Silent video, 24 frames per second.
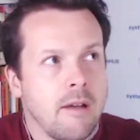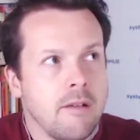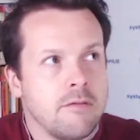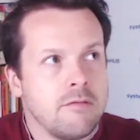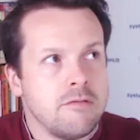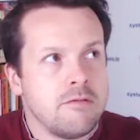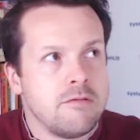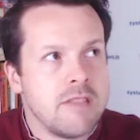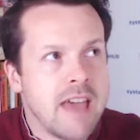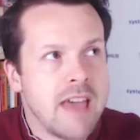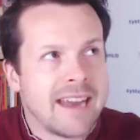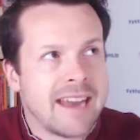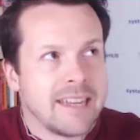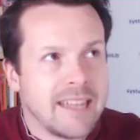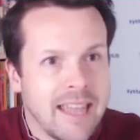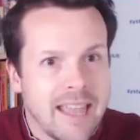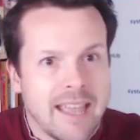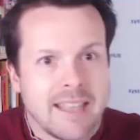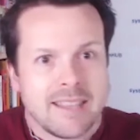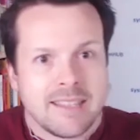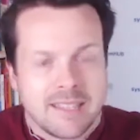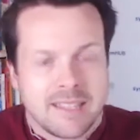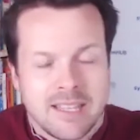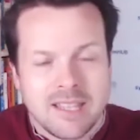that
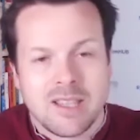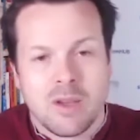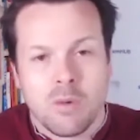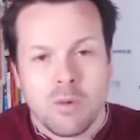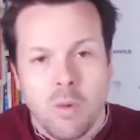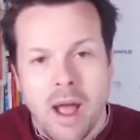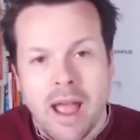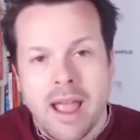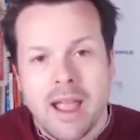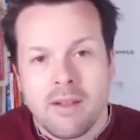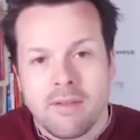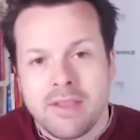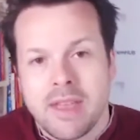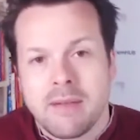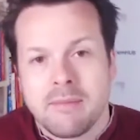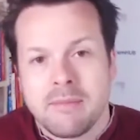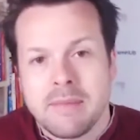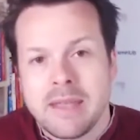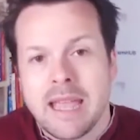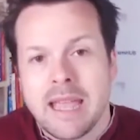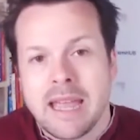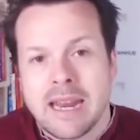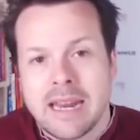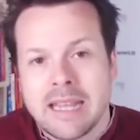gets in the way of
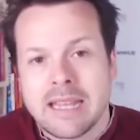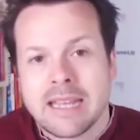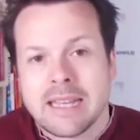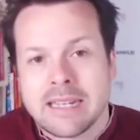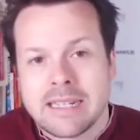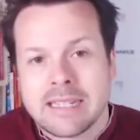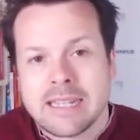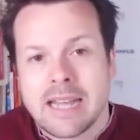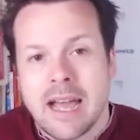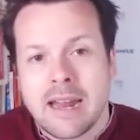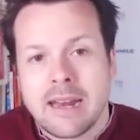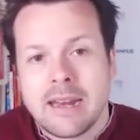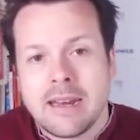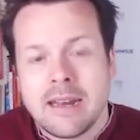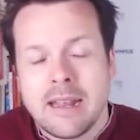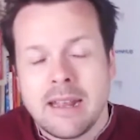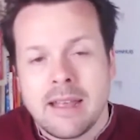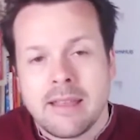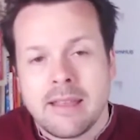them getting it done.